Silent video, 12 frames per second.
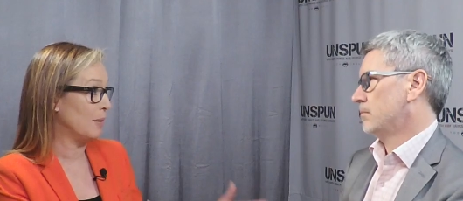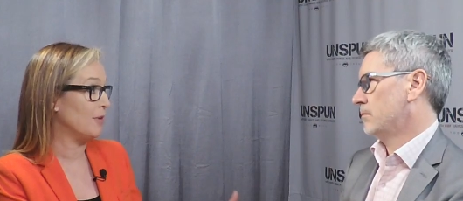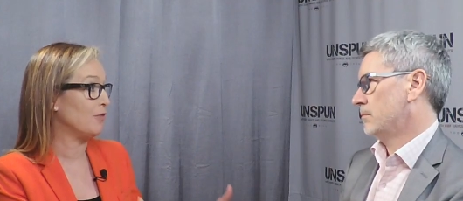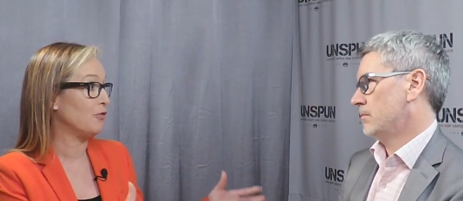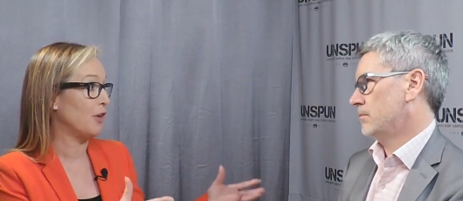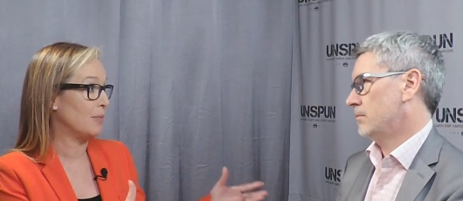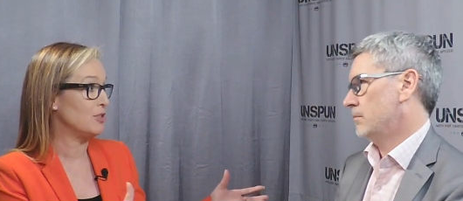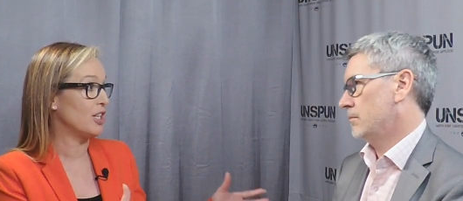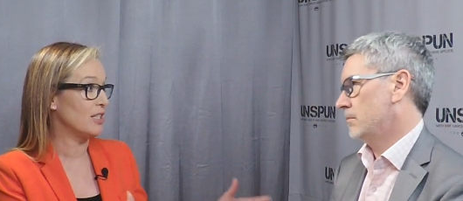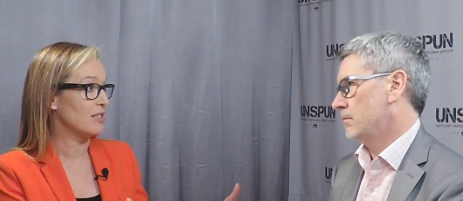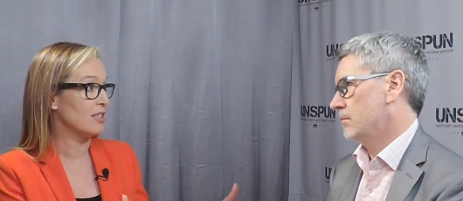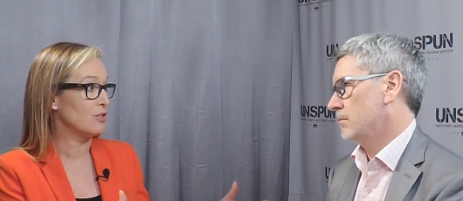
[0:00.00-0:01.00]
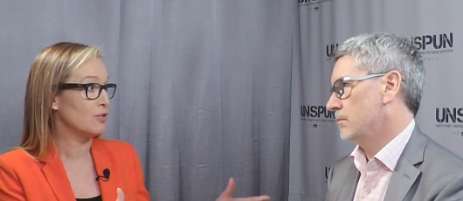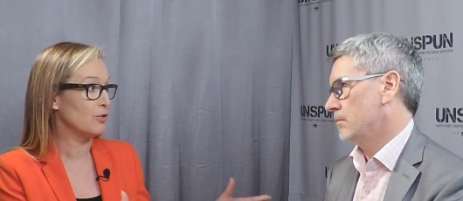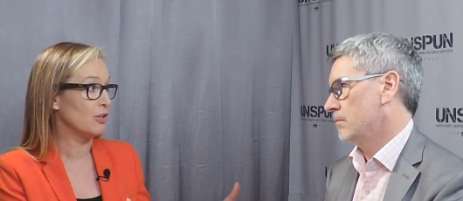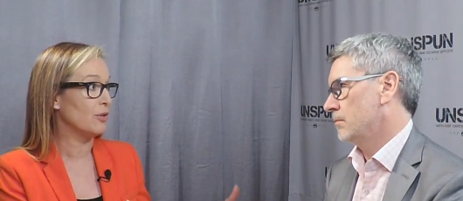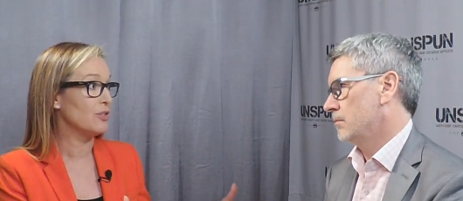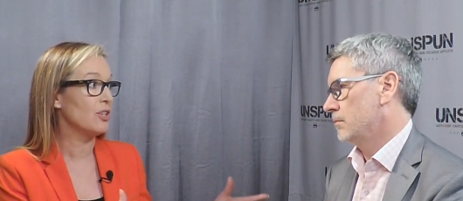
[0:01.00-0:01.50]
Speaker 1: women from Justin
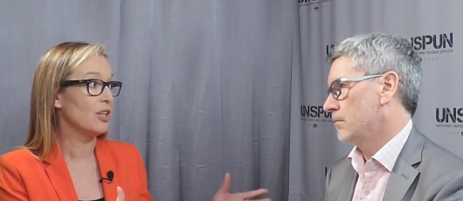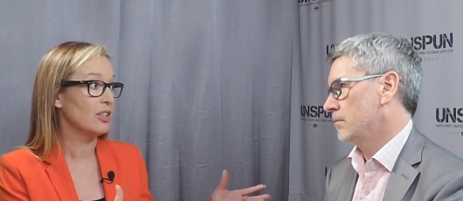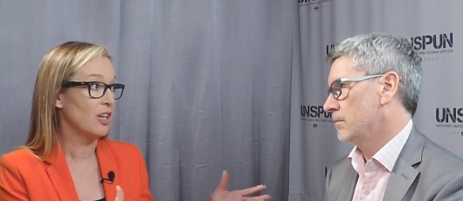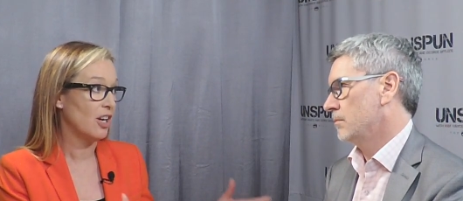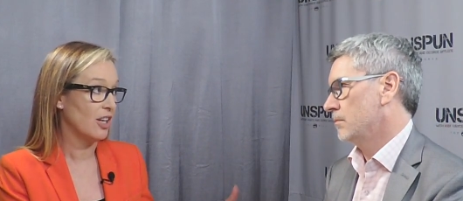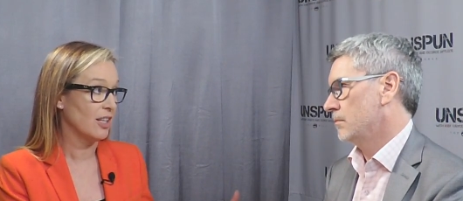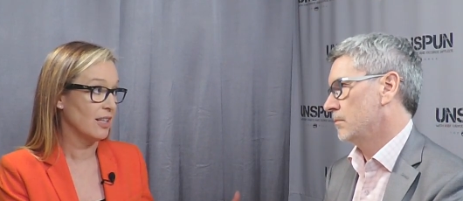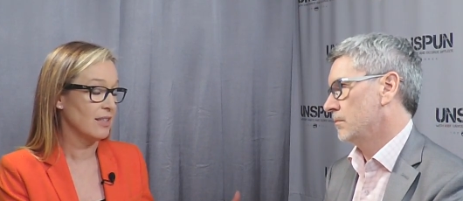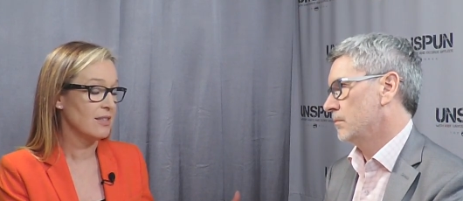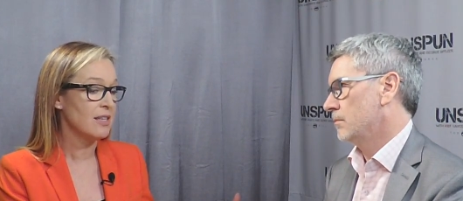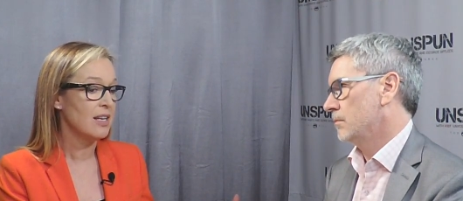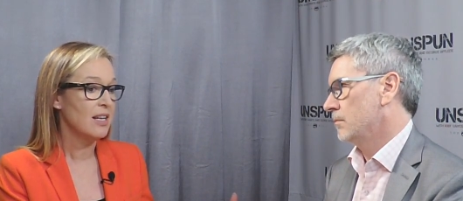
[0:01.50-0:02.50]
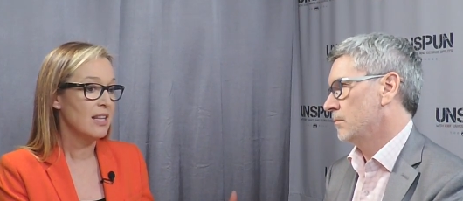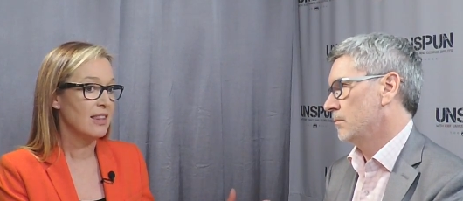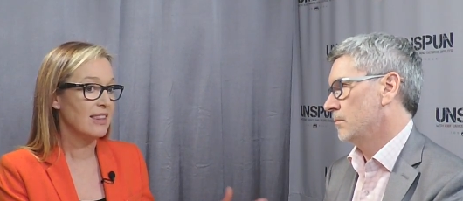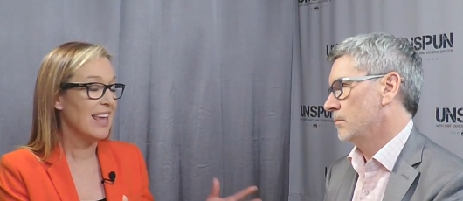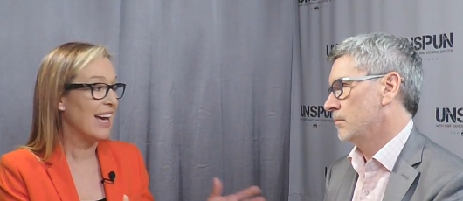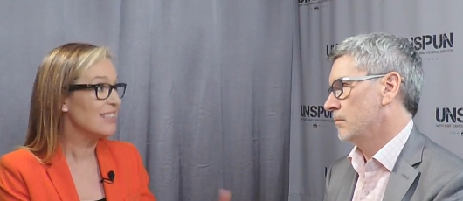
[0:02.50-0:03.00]
Trudeau's caucus.
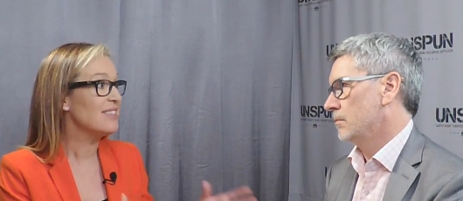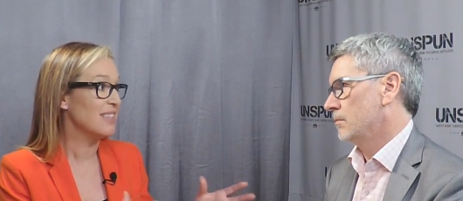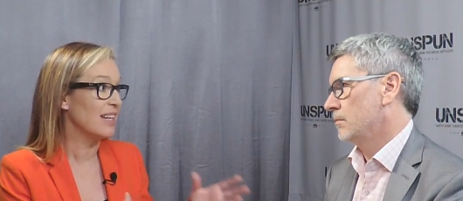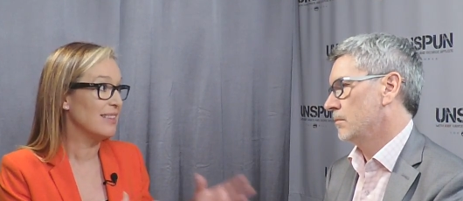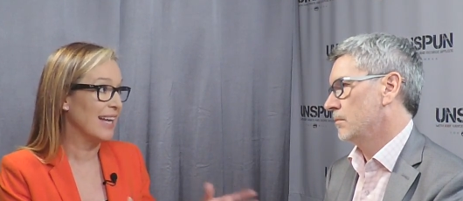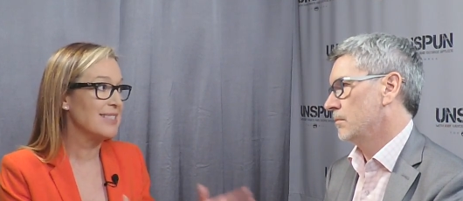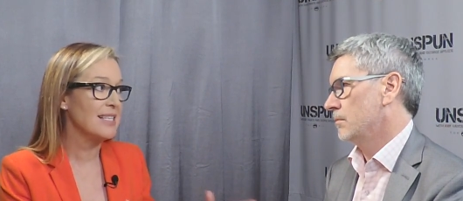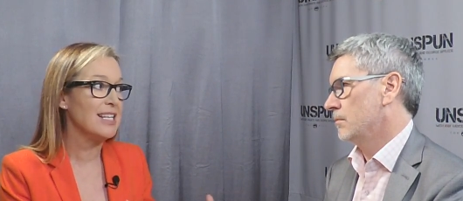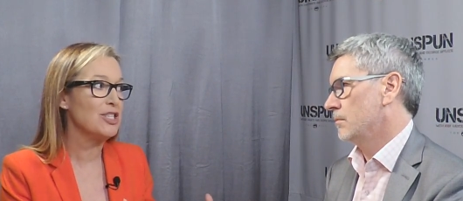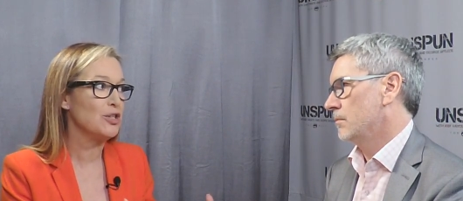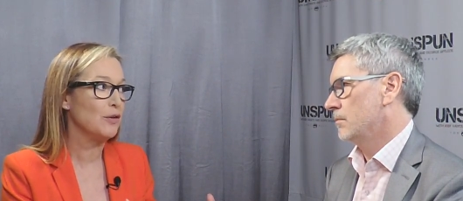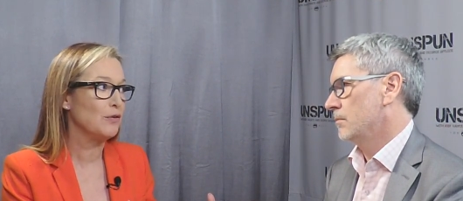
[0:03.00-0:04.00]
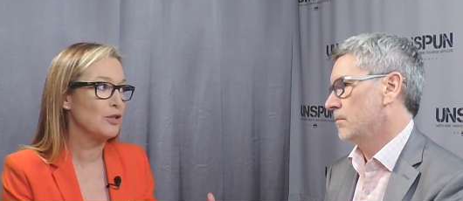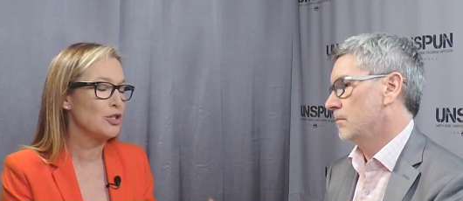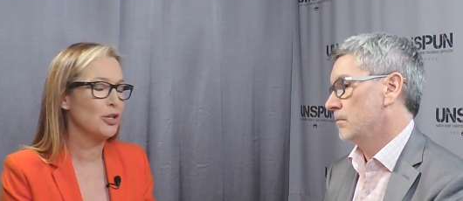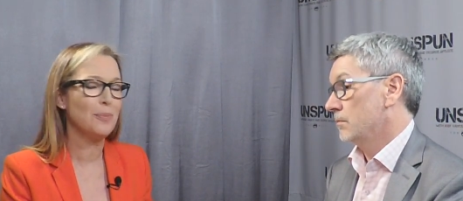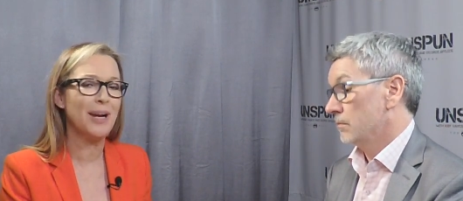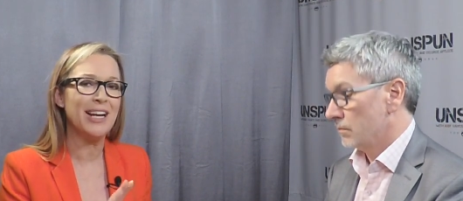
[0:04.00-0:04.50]
That's an issue for
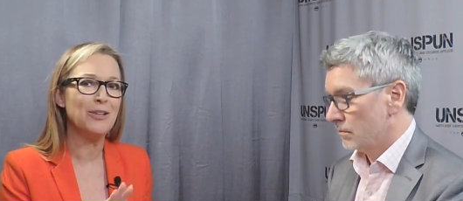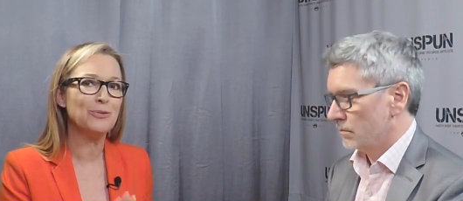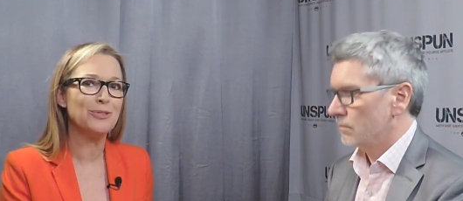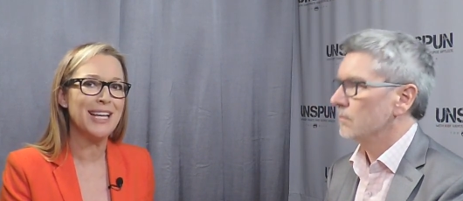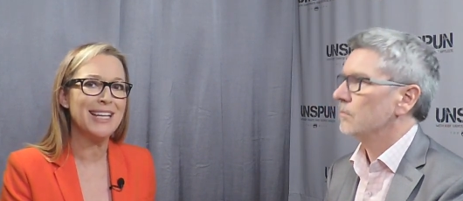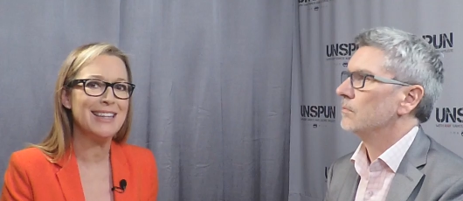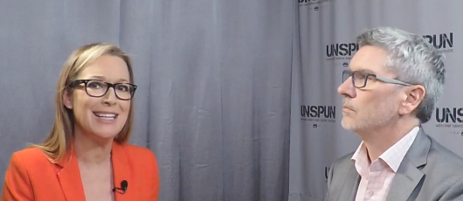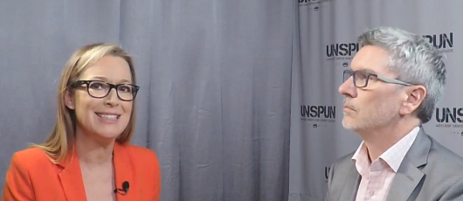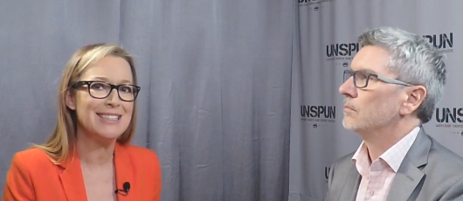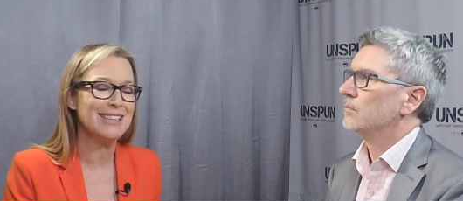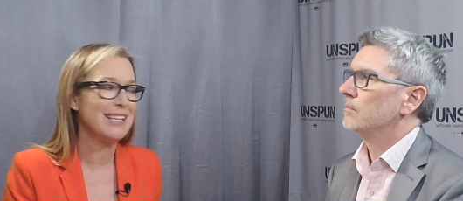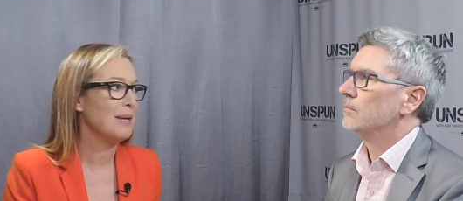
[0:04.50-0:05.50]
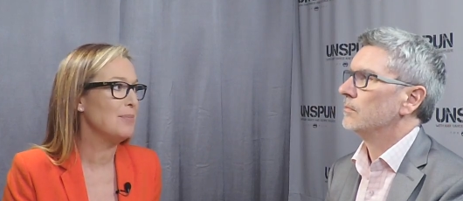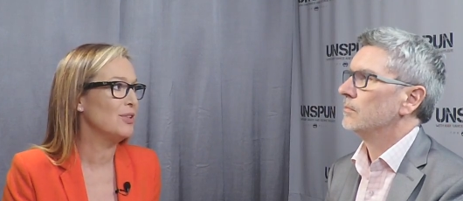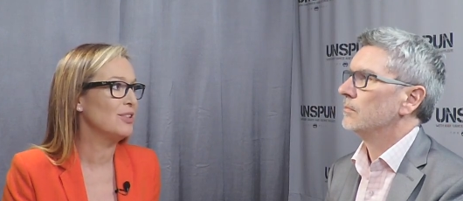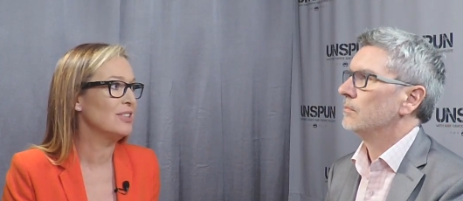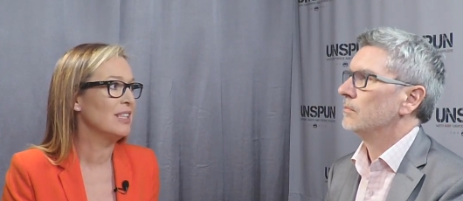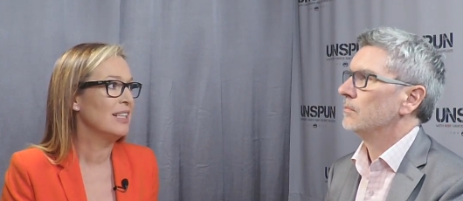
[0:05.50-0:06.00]
sure, but I don't like that it's
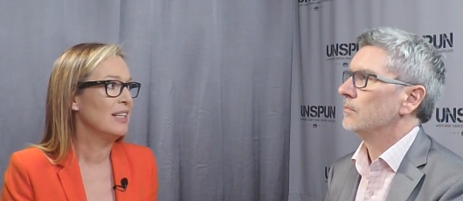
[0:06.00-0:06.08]
labeled,